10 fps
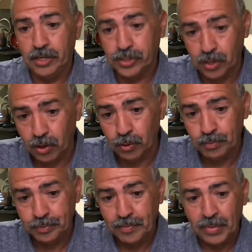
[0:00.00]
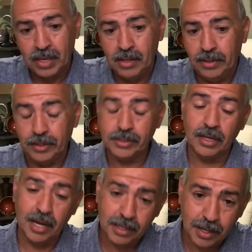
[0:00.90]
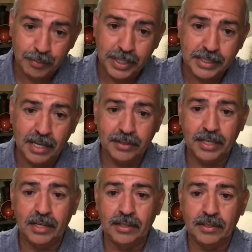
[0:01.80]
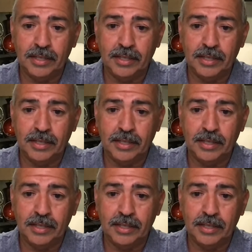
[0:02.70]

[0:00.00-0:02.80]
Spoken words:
So there's a lot of companies out there